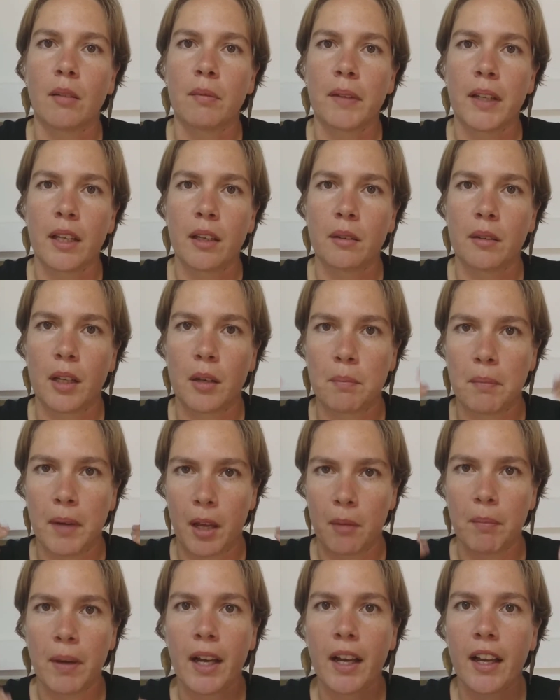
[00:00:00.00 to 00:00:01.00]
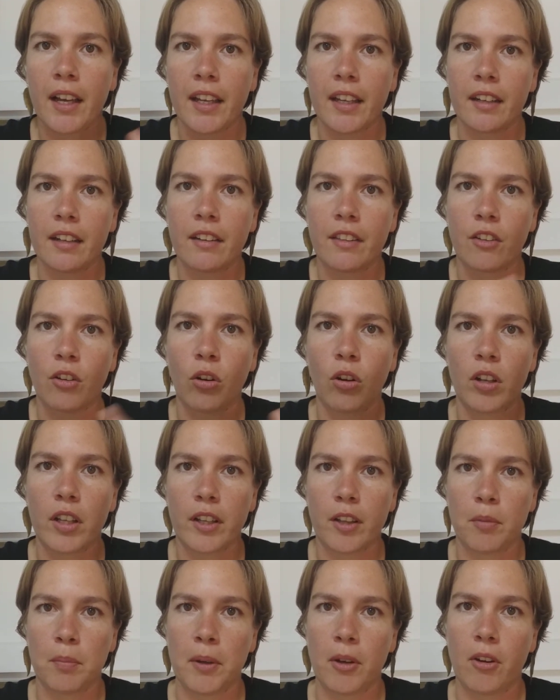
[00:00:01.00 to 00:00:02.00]
in my mind, the whole
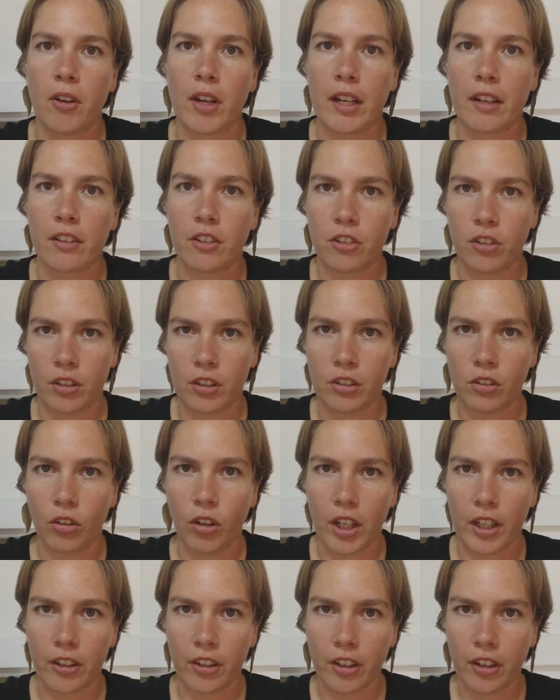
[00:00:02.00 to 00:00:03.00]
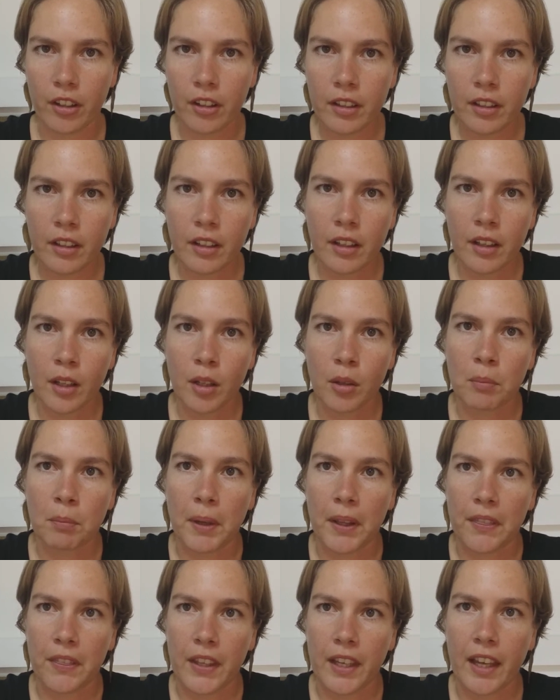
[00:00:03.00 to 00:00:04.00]
experience took longer,
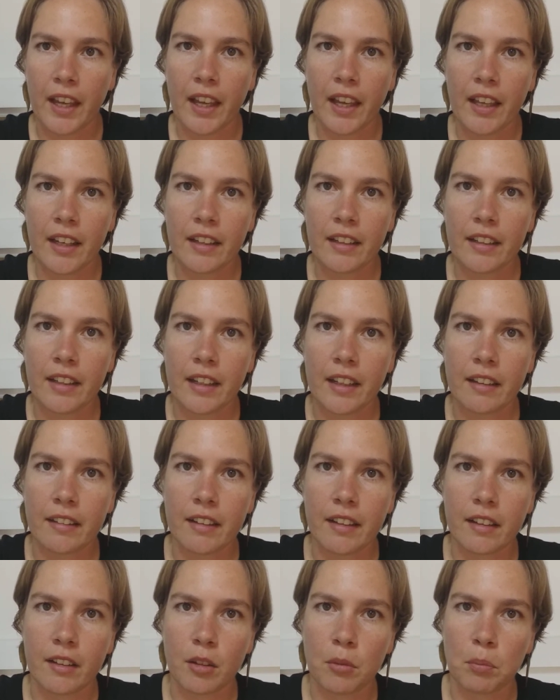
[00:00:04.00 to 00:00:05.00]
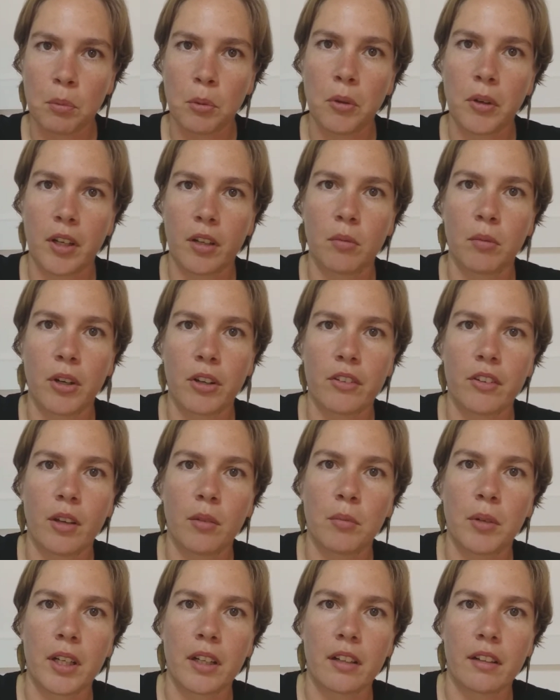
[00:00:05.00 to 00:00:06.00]
but the end isn't the point where
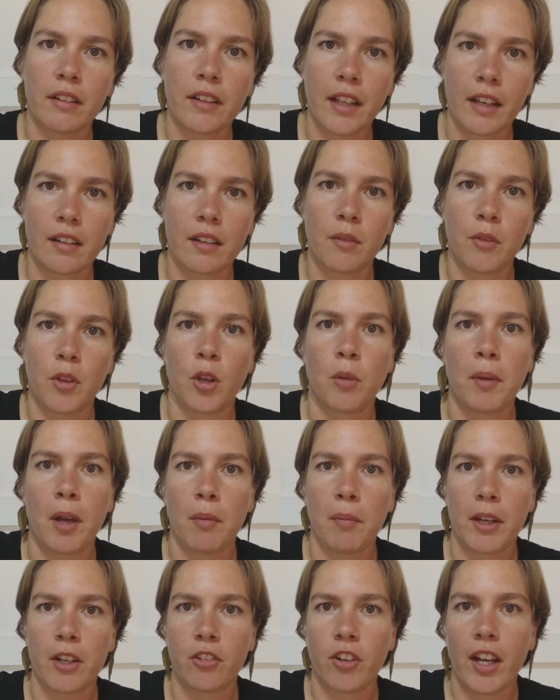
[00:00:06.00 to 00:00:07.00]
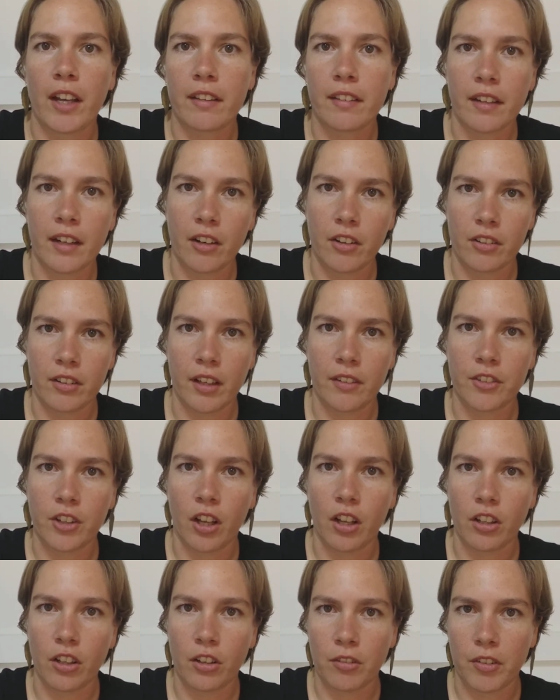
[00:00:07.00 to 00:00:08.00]
someone said something about my dress and I was left
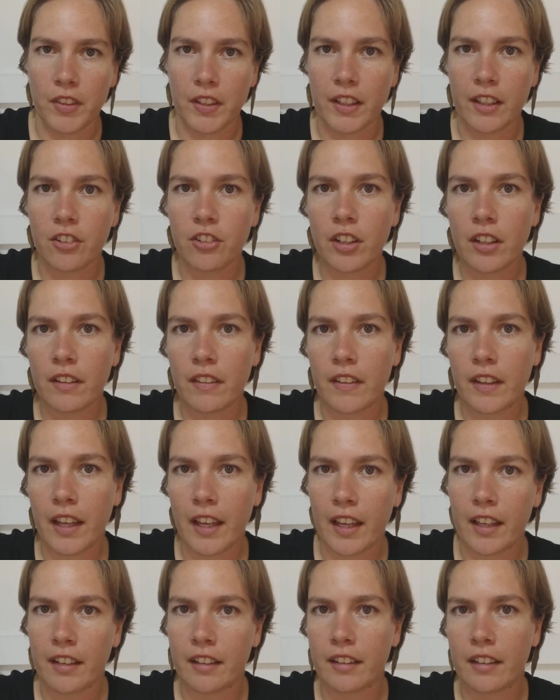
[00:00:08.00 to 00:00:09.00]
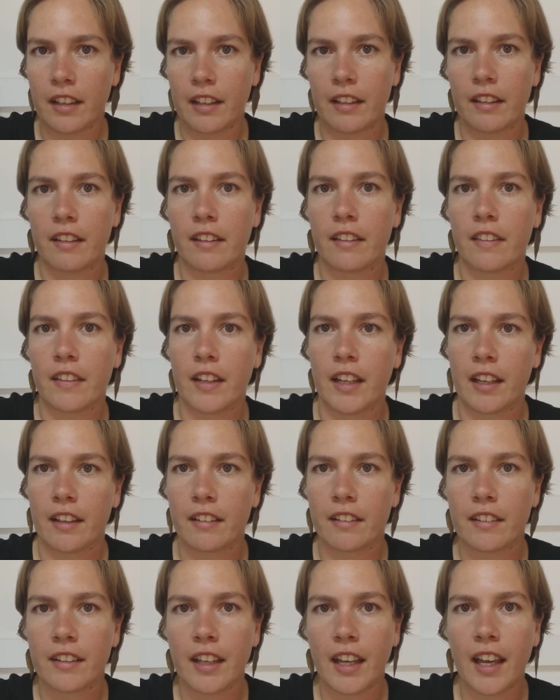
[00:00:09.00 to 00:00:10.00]
all alone with the dishes. The end is the
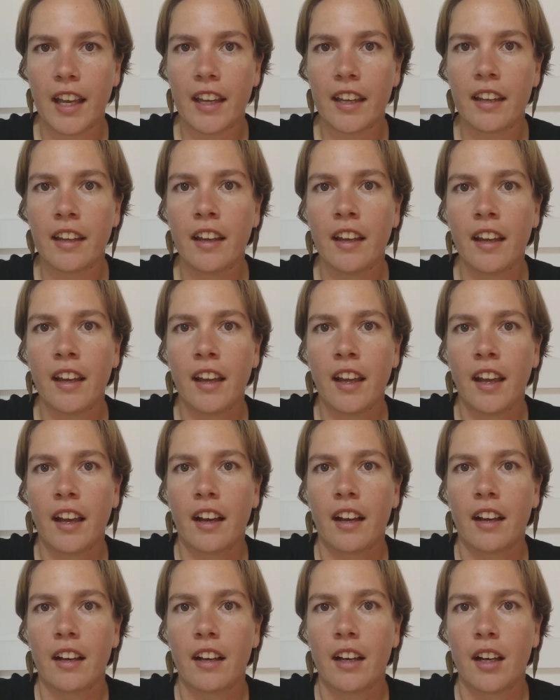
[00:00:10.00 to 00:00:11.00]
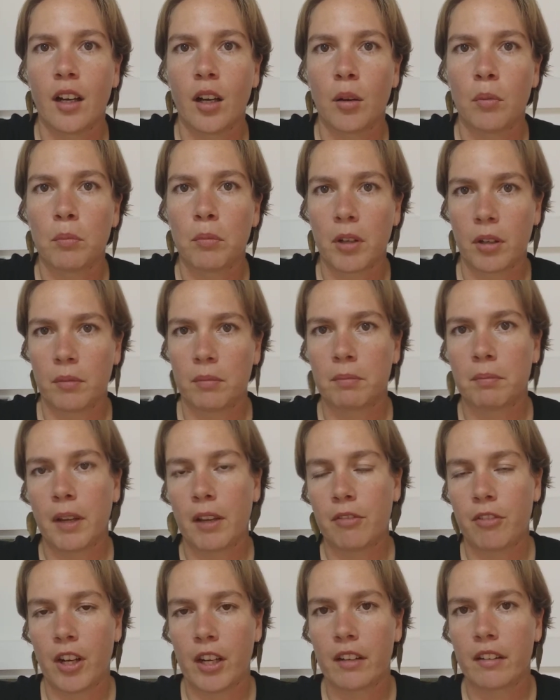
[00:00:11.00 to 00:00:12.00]
next day, when
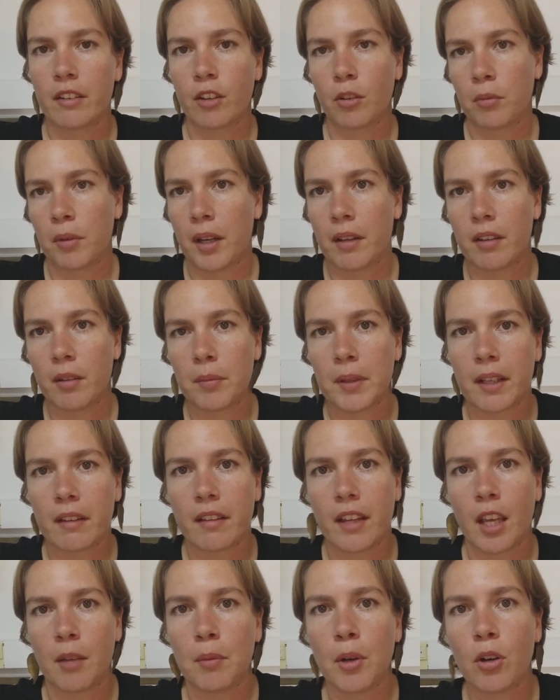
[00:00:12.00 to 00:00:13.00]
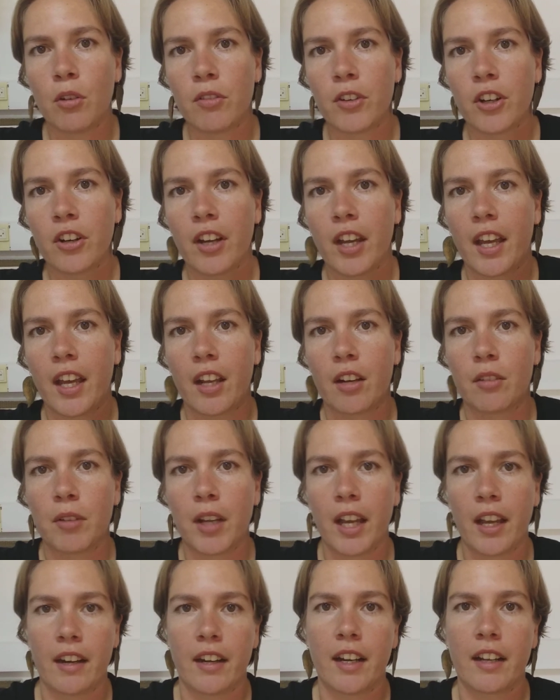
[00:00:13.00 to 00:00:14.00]
my friends or my siblings came over and
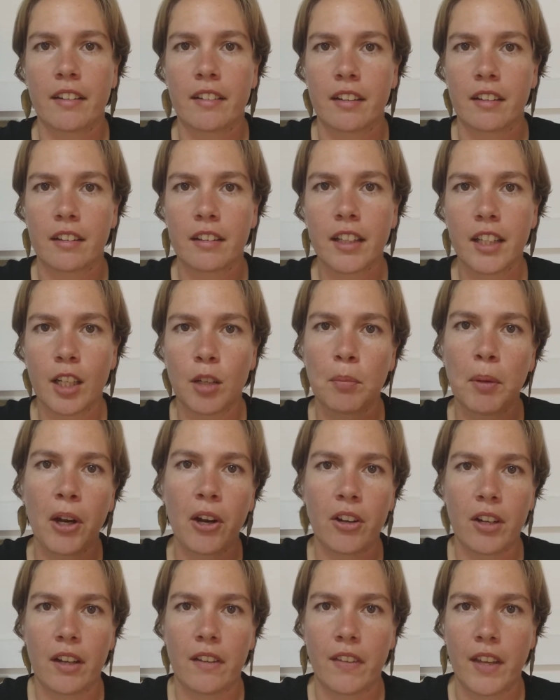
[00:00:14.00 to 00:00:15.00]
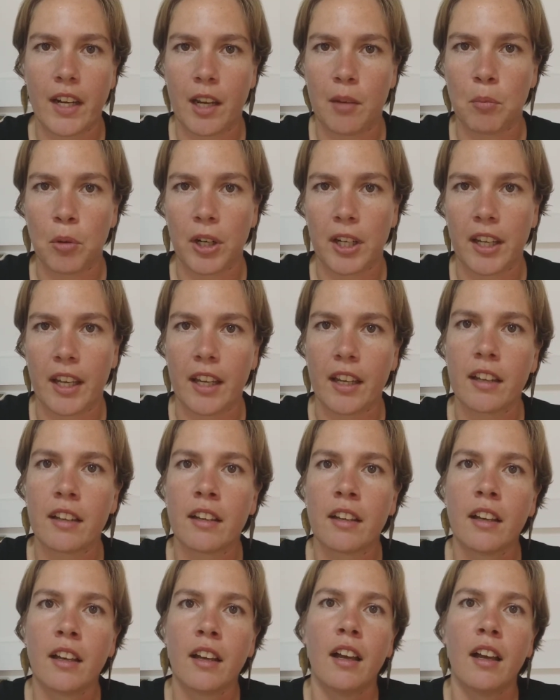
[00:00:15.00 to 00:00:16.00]
we had a nice little cleaning party and then ate more
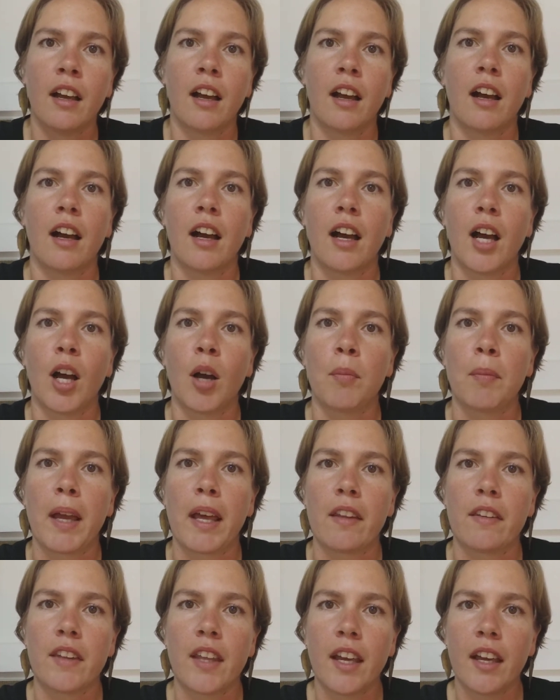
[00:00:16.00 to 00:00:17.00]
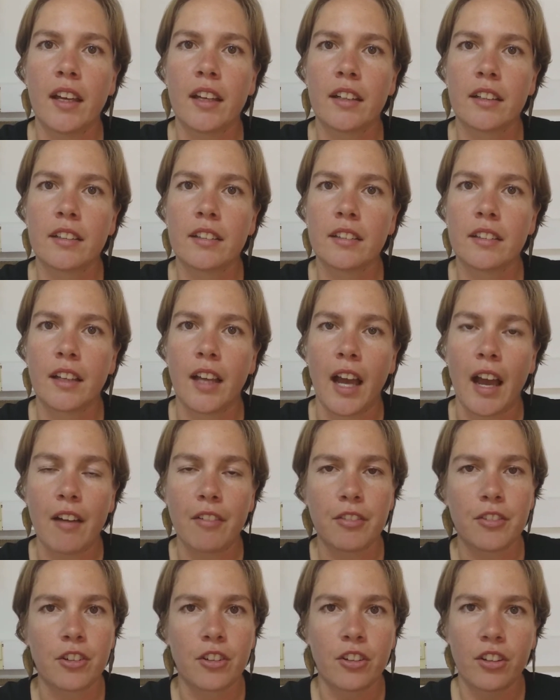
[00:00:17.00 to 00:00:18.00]
cake. And then
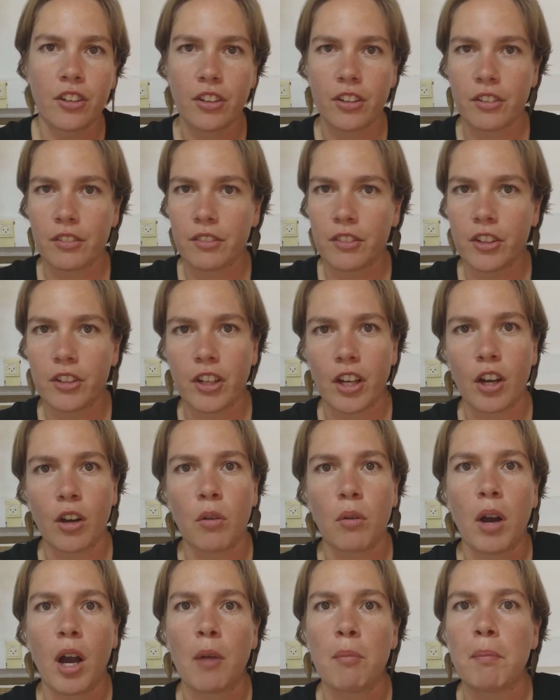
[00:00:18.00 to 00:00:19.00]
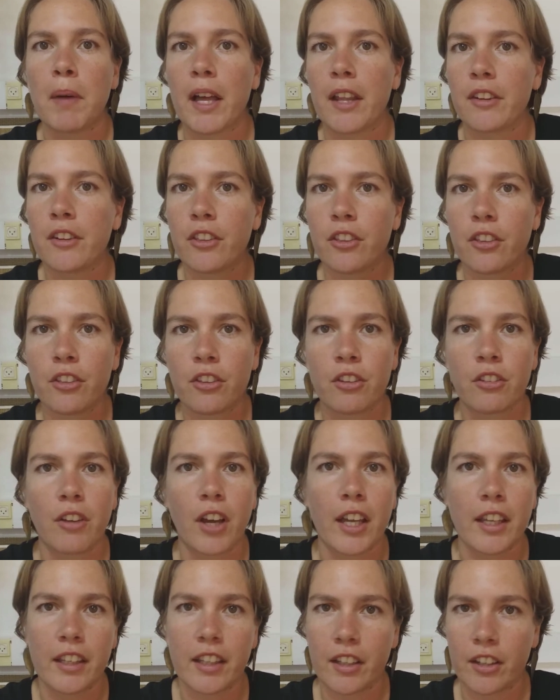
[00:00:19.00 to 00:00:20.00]
after, a month,
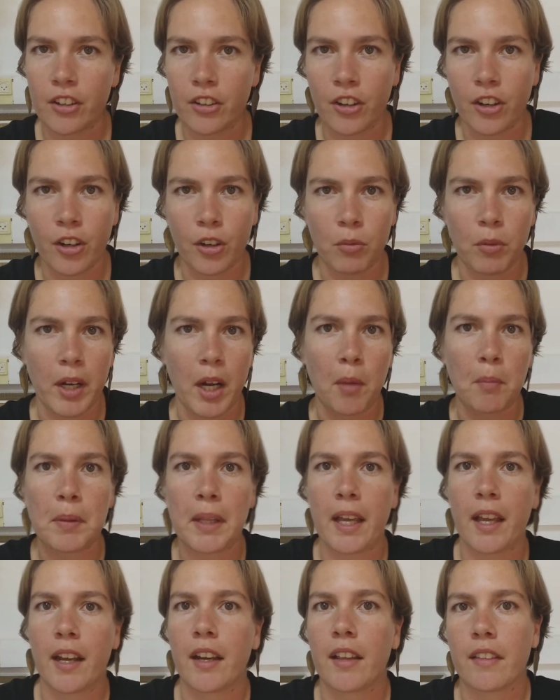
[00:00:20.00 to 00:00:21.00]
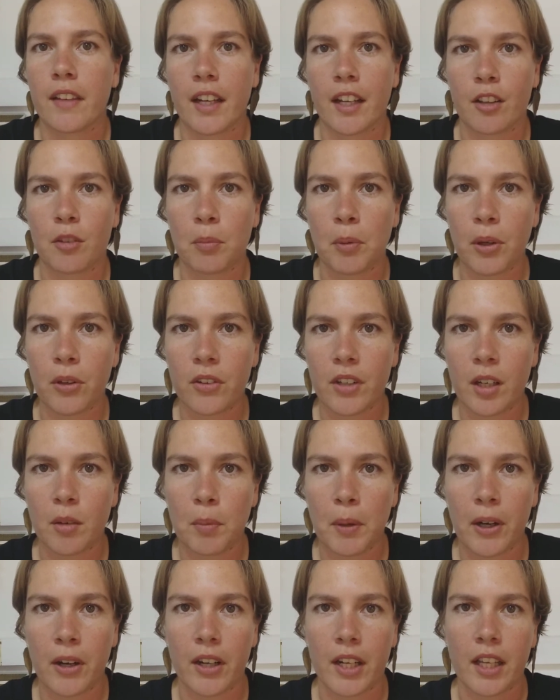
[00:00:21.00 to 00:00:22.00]
a year, when I'm planning the next
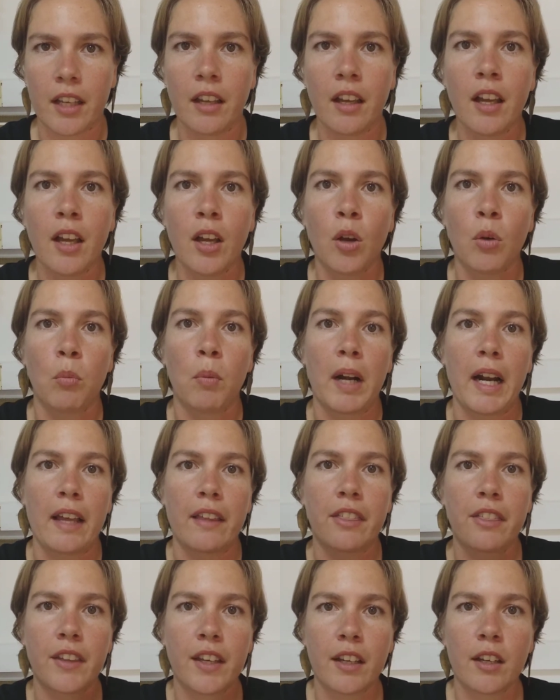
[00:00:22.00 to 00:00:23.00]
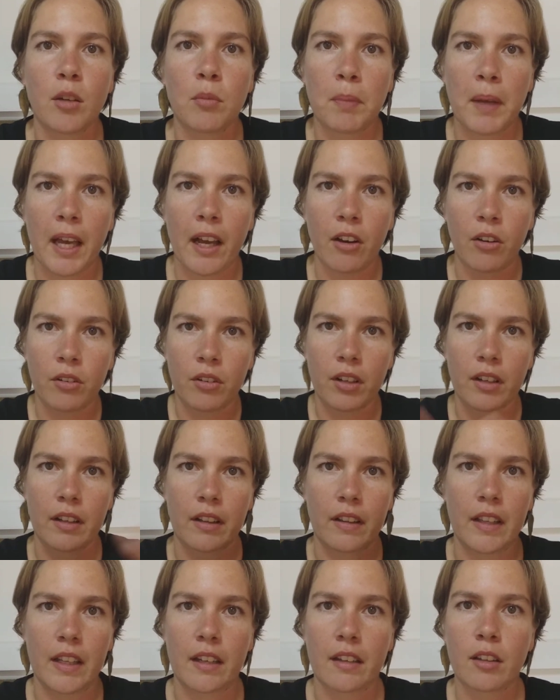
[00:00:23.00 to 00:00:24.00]
birthday party, when I think
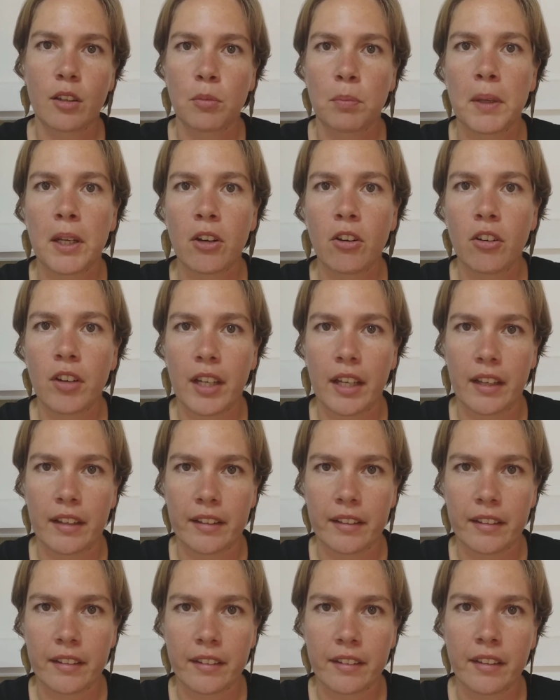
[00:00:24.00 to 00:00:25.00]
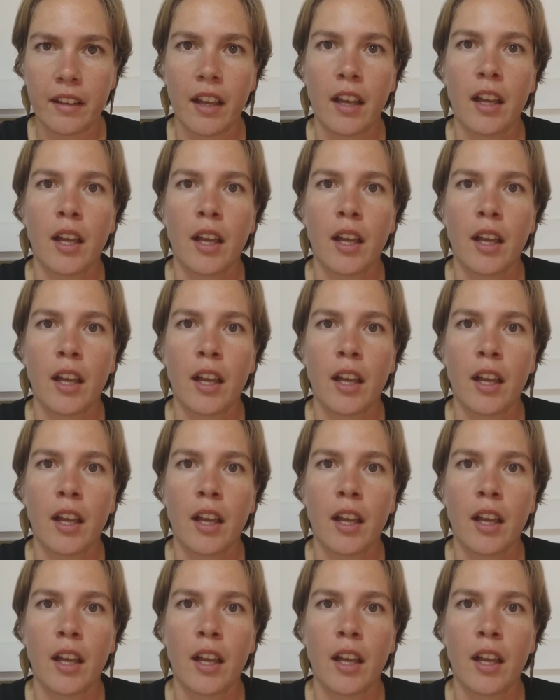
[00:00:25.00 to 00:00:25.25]
about the experience,